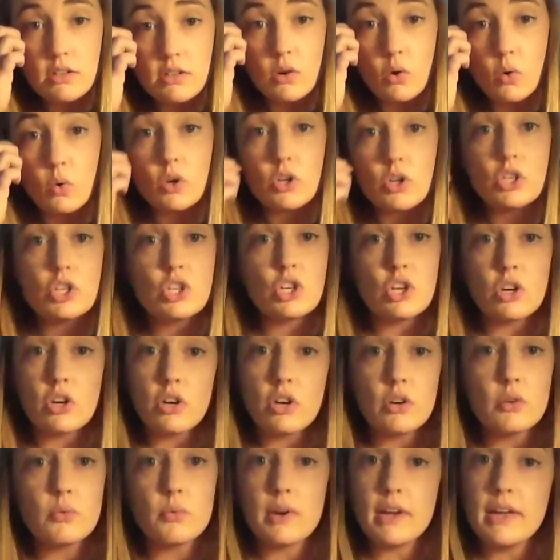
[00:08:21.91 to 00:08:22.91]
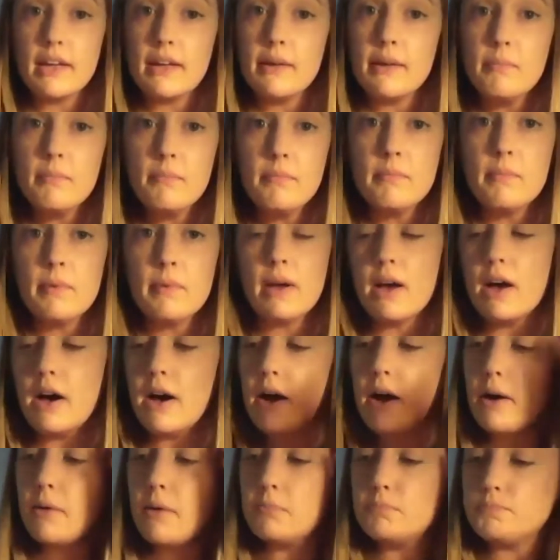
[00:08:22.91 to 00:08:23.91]
or sugar rim,
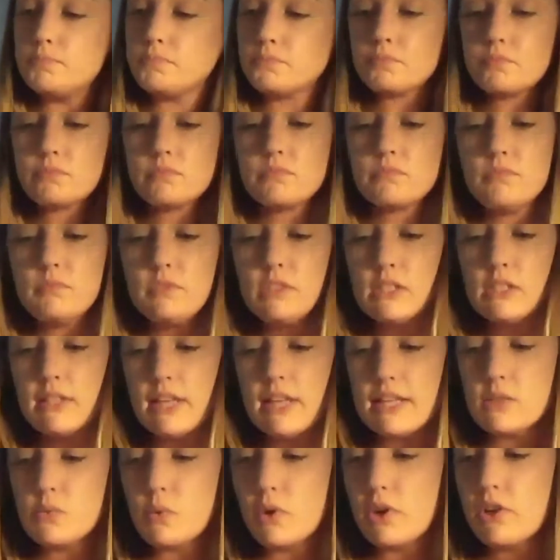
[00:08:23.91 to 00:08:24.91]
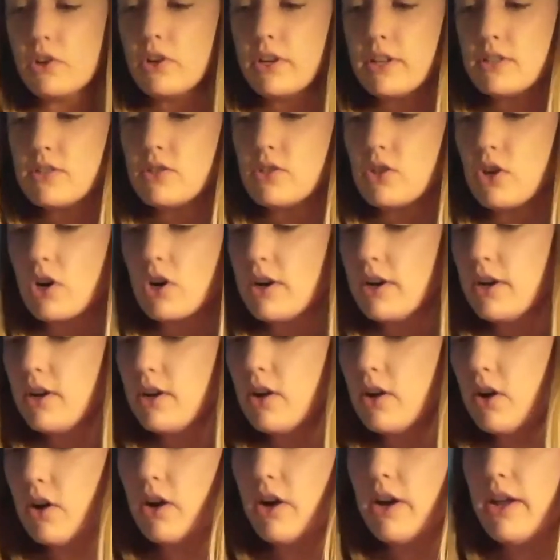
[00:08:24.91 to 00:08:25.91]
that's where you'll get started
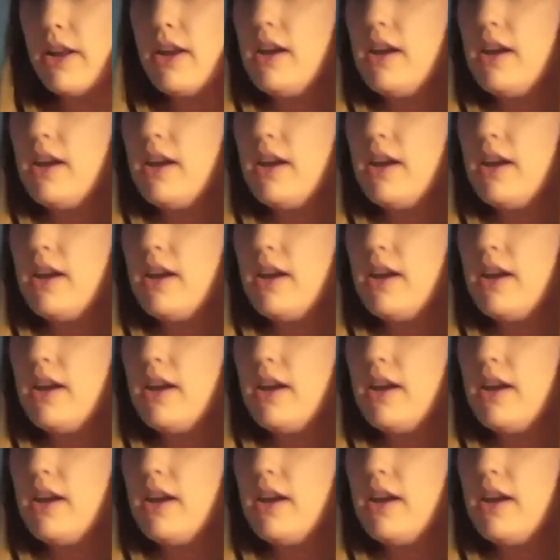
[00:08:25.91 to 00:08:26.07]
on